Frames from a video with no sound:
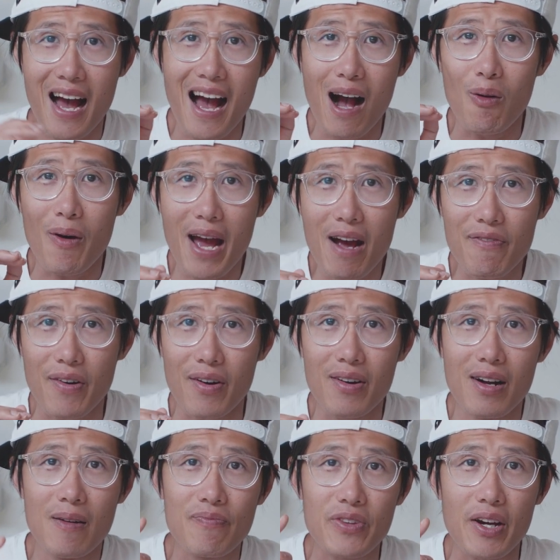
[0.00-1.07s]

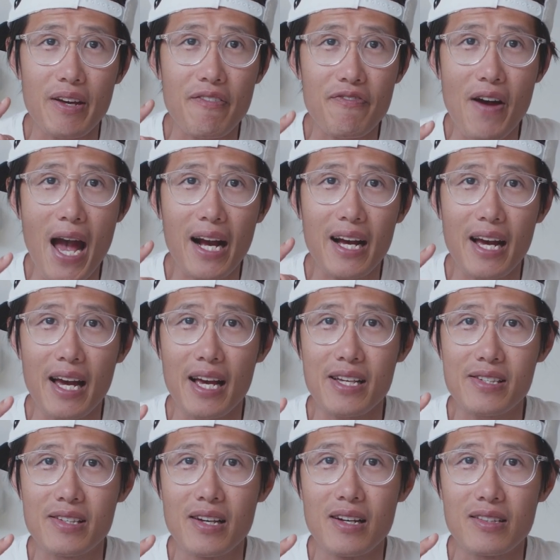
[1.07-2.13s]
However, the effect
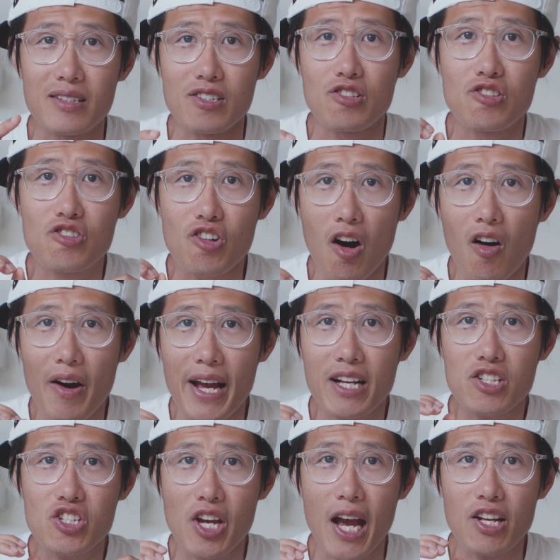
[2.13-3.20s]
is the
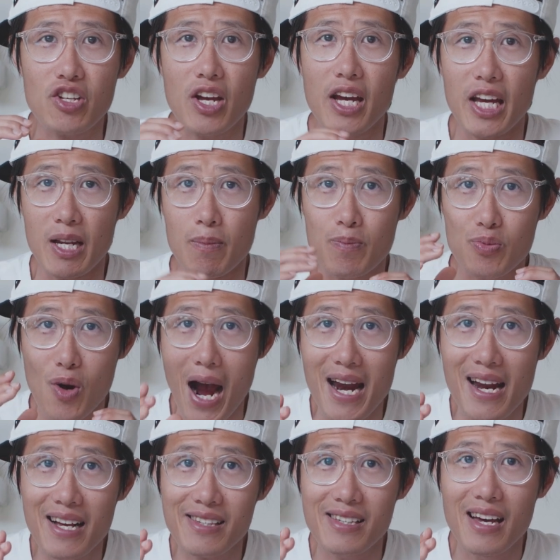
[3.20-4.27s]
jarring change in
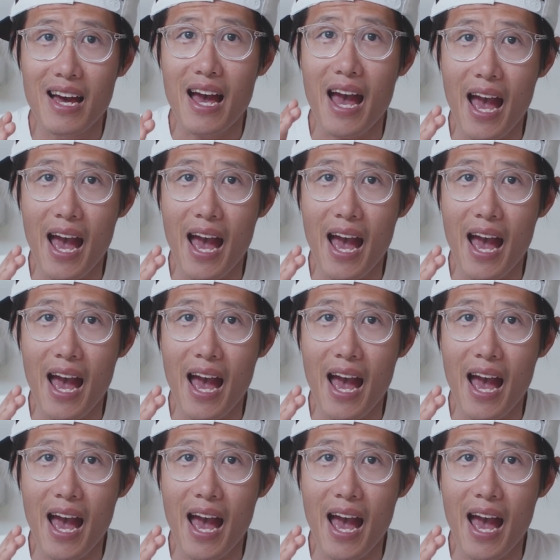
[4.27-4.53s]
brightness